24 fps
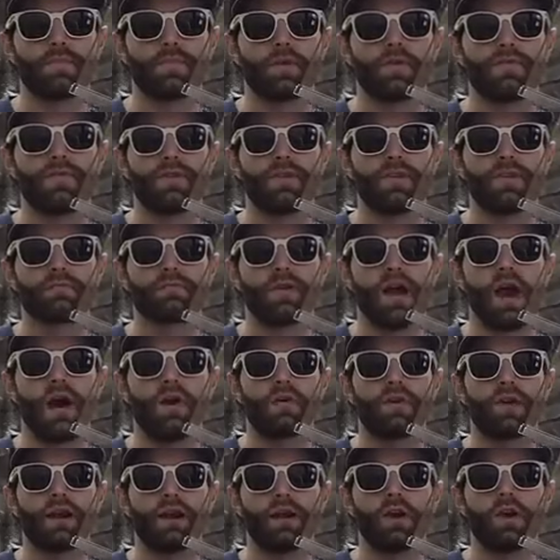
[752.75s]
Now this loop
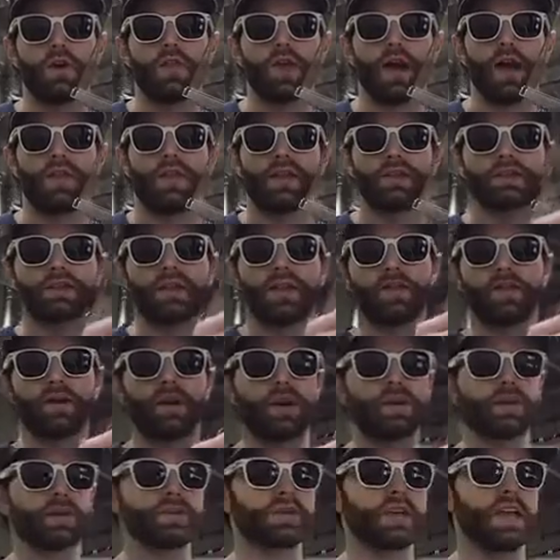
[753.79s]
is not perfectly
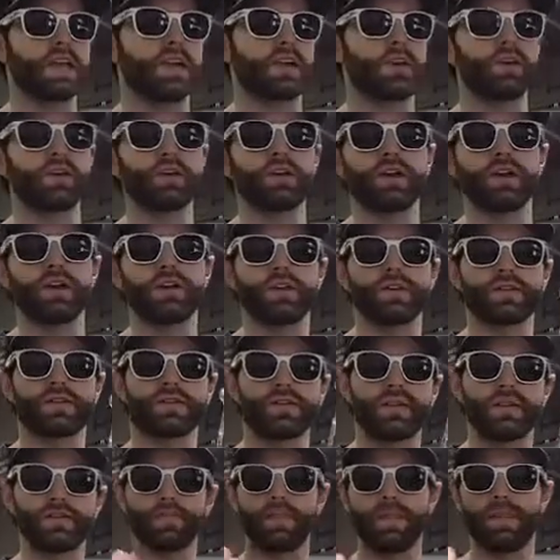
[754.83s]
round, and I know that, and that's kind of what I
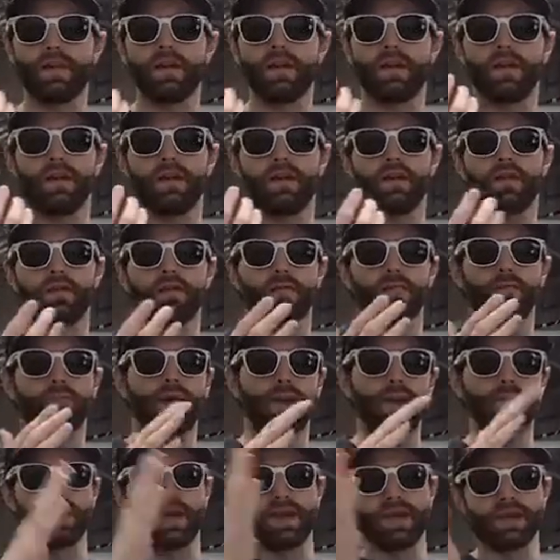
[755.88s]
was saying earlier, is
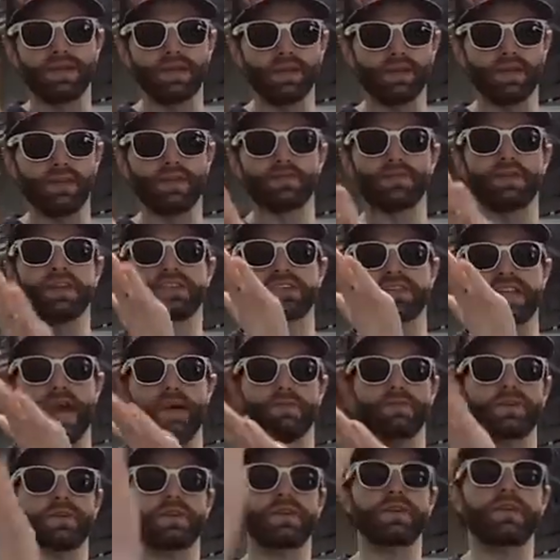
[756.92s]
that by
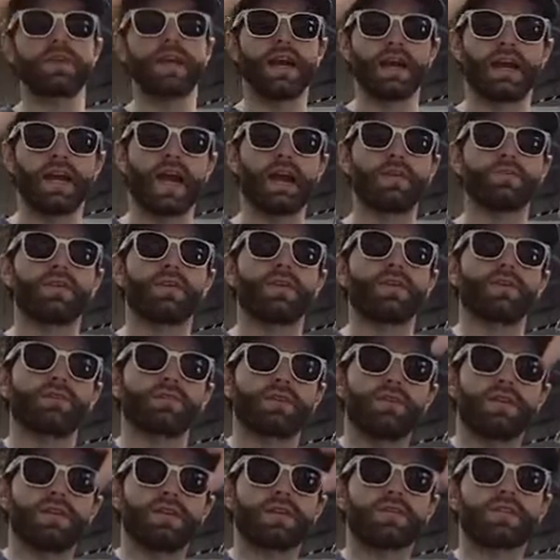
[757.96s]
breaking it into 3
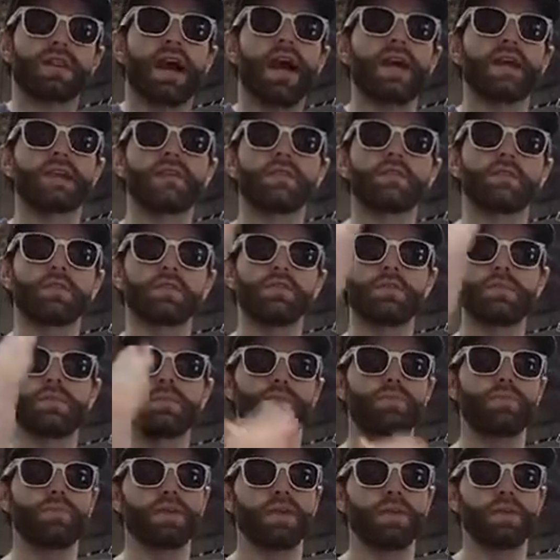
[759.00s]
steps, you're gonna get kind of a
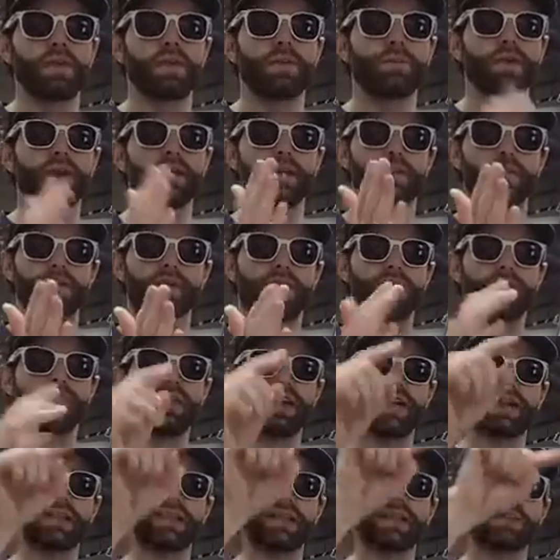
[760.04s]
3-sided loop,
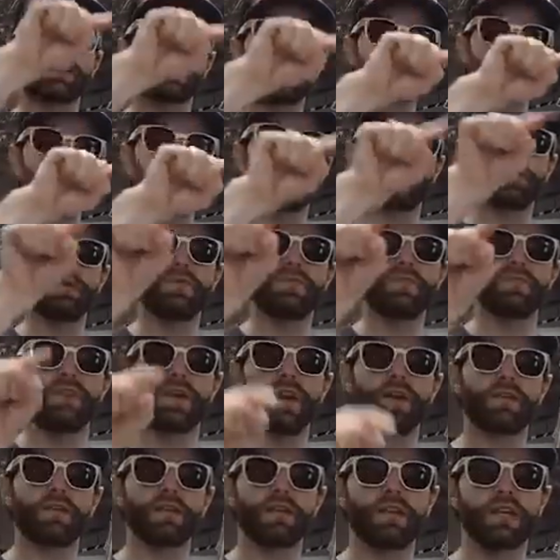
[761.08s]
but the
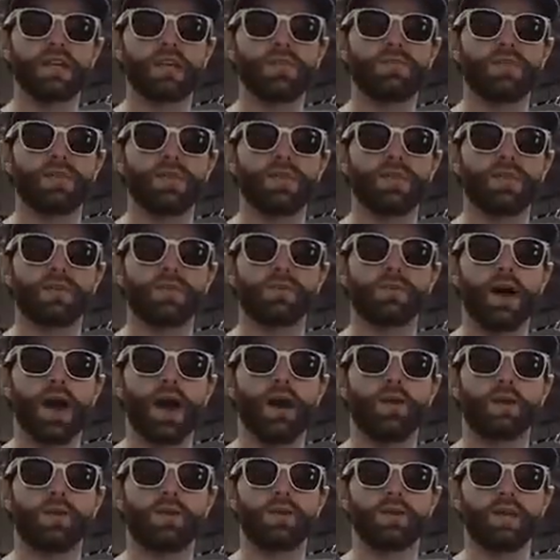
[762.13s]
thickness should be
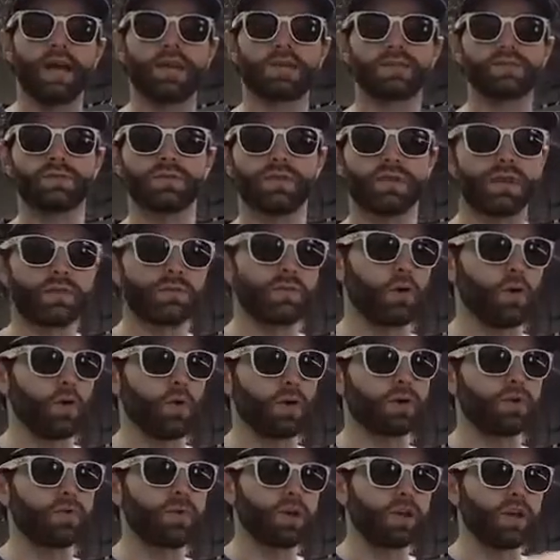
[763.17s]
fairly even
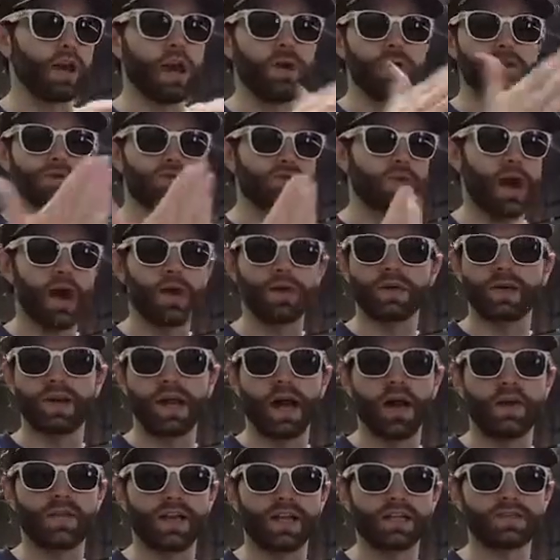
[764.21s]
throughout, and that's really
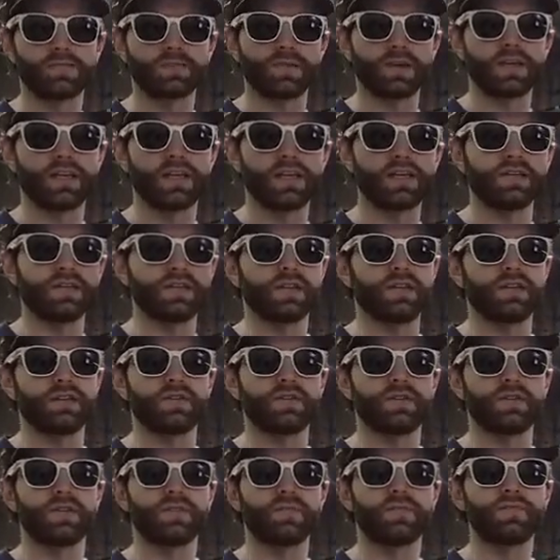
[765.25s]
important. We can always round it
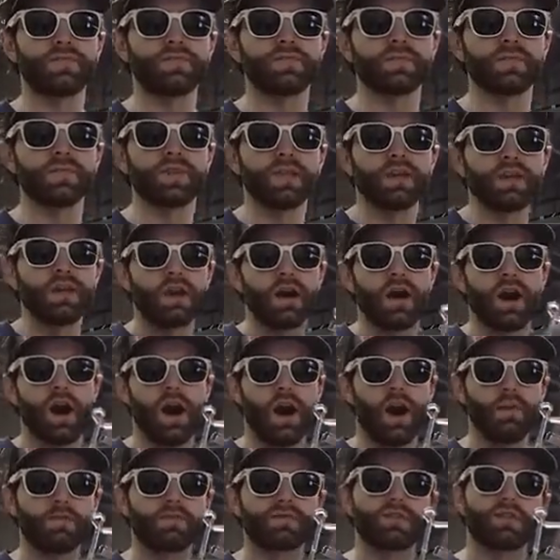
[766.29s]
out. That's pretty easy to
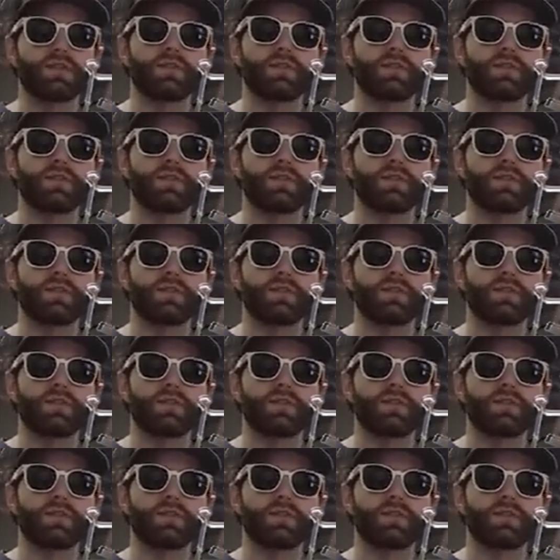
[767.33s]
do.